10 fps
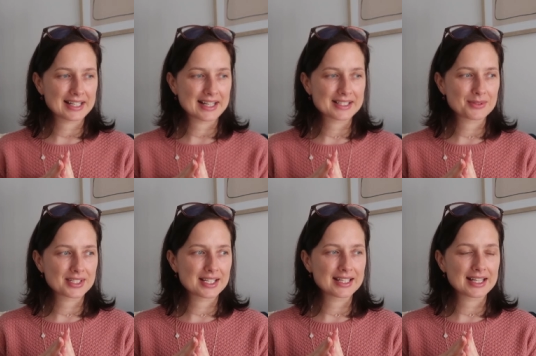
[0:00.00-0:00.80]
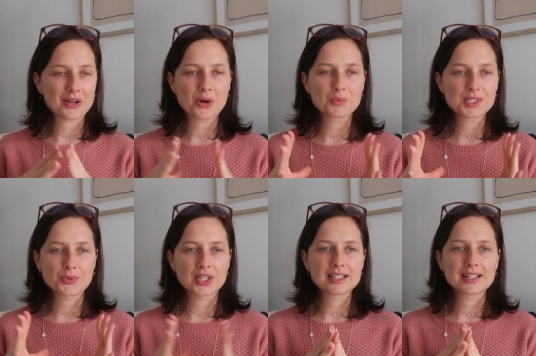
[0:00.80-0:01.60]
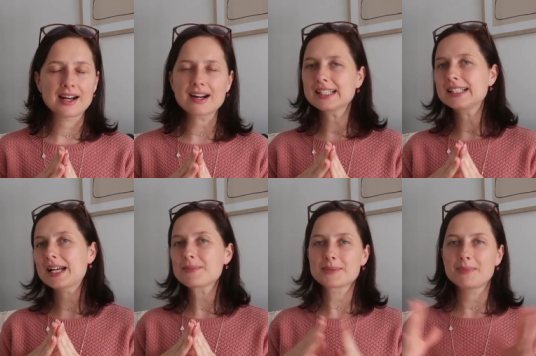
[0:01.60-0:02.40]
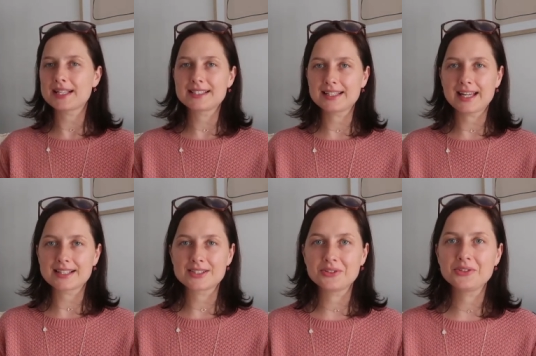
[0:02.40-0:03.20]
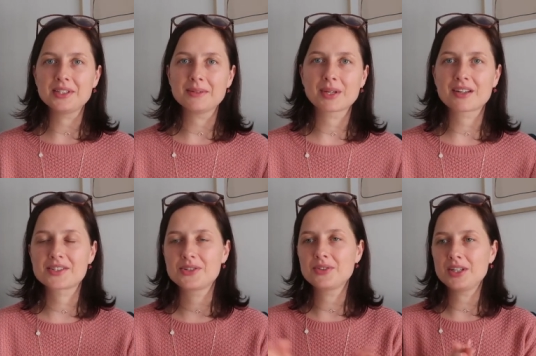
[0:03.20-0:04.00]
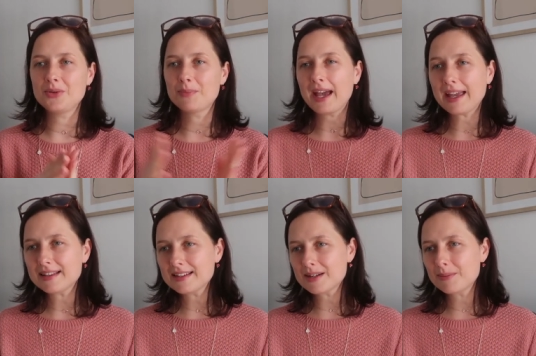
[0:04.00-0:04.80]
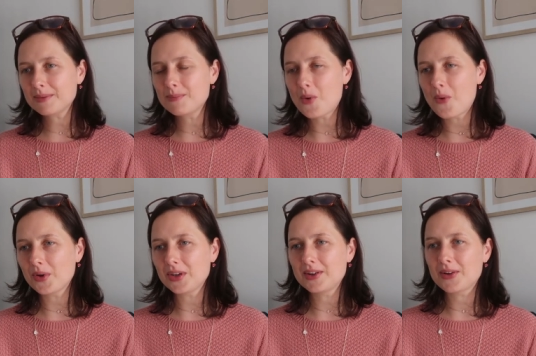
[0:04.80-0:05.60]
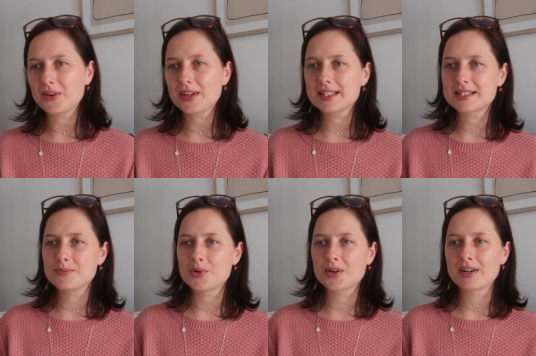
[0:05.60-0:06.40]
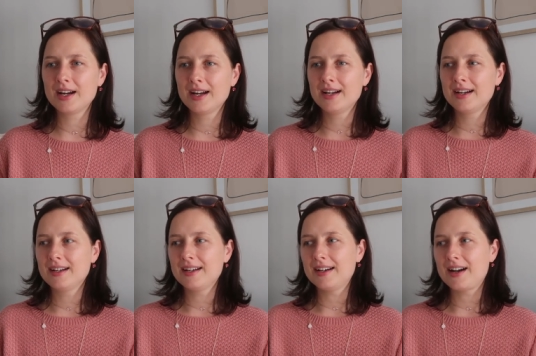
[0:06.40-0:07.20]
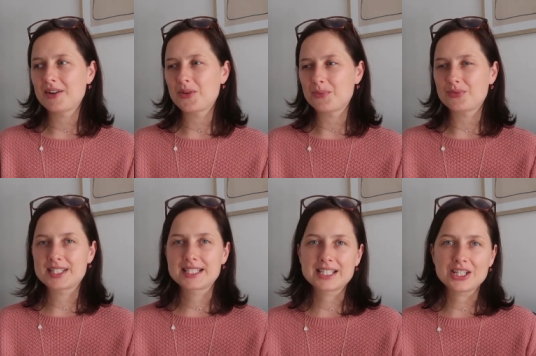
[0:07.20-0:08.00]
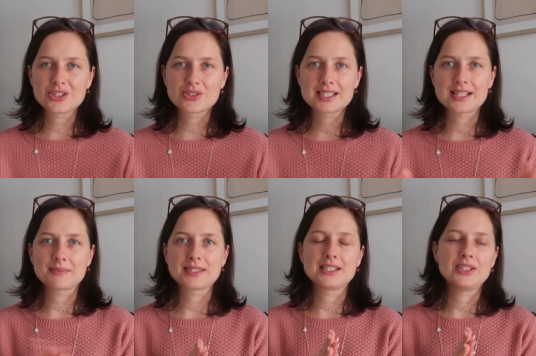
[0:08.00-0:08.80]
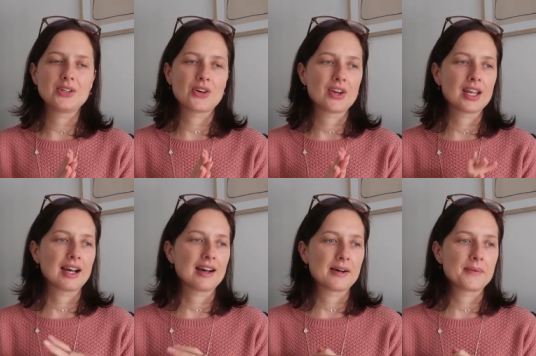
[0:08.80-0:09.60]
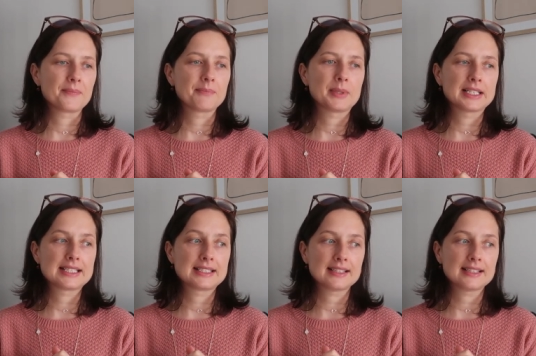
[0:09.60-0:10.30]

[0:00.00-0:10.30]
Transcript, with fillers: class, they were saying, like, always wondering, are the labs better at uni? Because uni you pay a little bit more, you know, it's more, I don't know, prestigious something, you know. Um, but